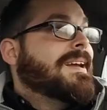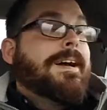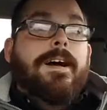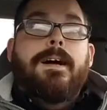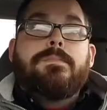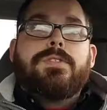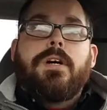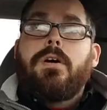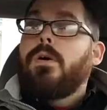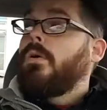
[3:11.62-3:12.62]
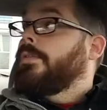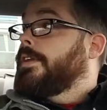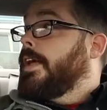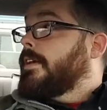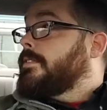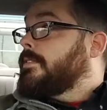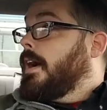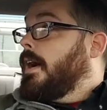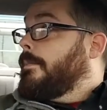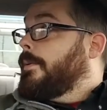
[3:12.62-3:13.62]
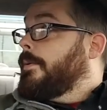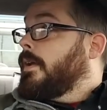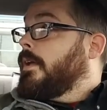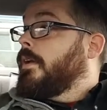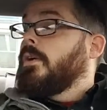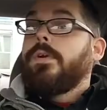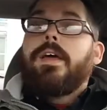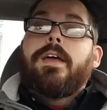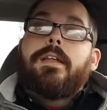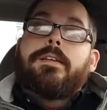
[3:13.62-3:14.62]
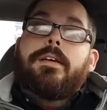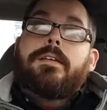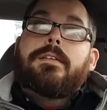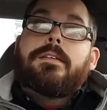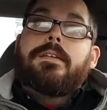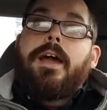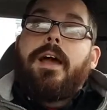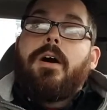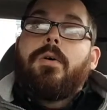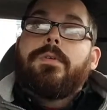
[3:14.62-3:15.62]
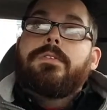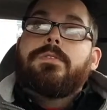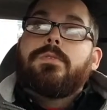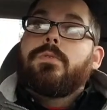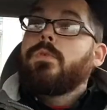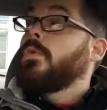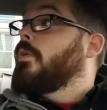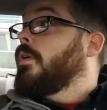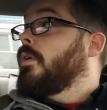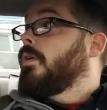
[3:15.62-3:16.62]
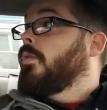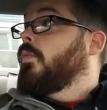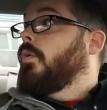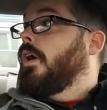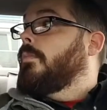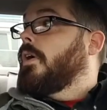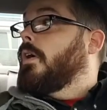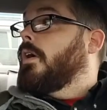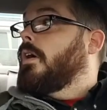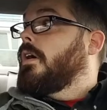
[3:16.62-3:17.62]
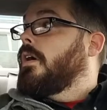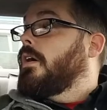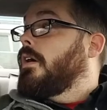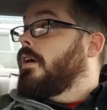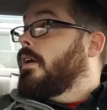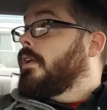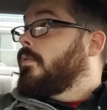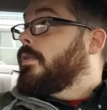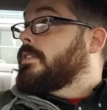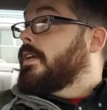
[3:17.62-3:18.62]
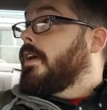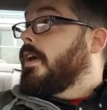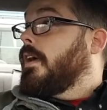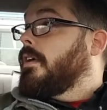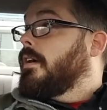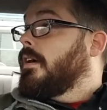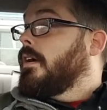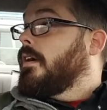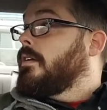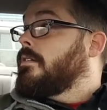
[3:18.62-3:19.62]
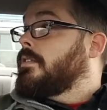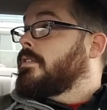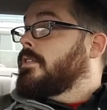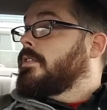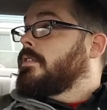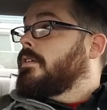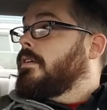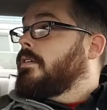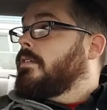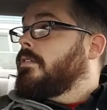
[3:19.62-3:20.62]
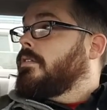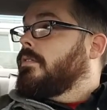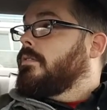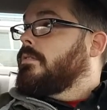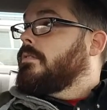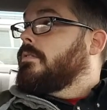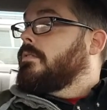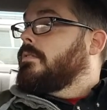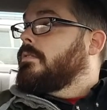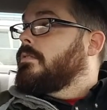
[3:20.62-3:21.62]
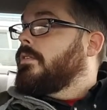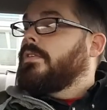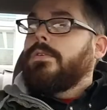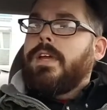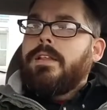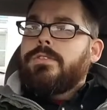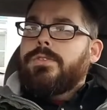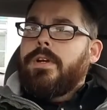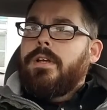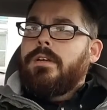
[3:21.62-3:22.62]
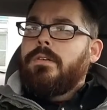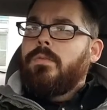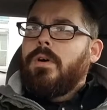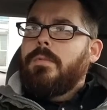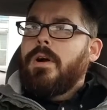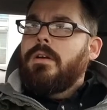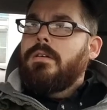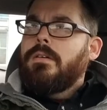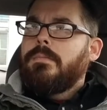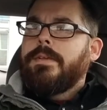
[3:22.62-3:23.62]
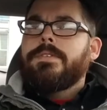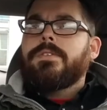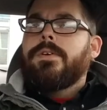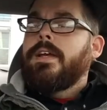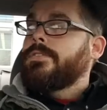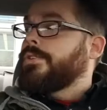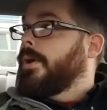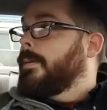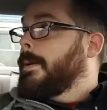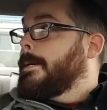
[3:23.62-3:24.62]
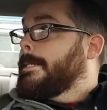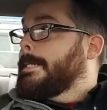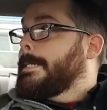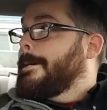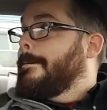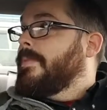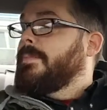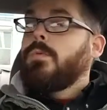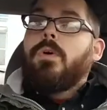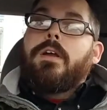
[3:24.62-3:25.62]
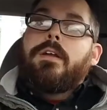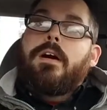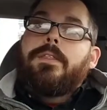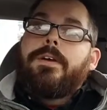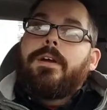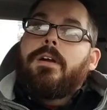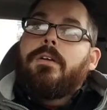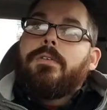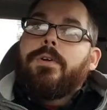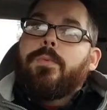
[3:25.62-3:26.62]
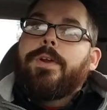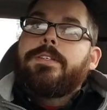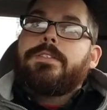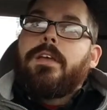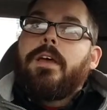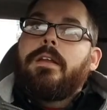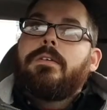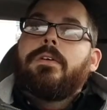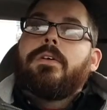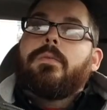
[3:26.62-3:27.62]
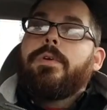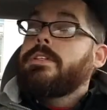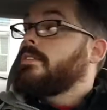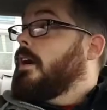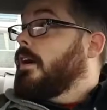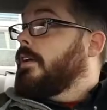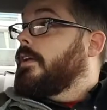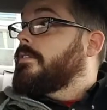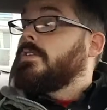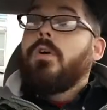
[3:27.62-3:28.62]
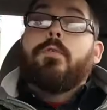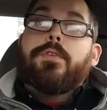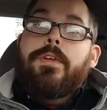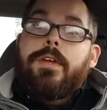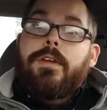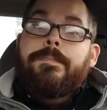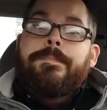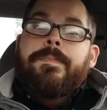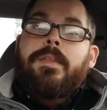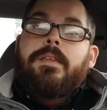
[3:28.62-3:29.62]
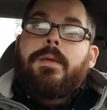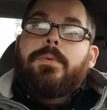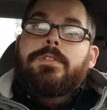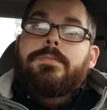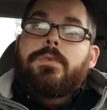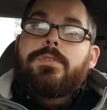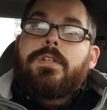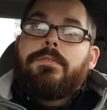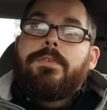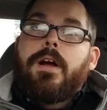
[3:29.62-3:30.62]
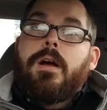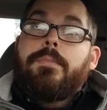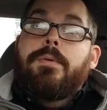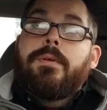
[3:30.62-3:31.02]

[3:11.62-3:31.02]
Um, so the next stop, going to head down to Walmart on, what is that, uh, 38th Street, Walmart? I believe it's 38th Street. Um, they've been working on their, their reset, restocking, so hopefully they put some new stuff up.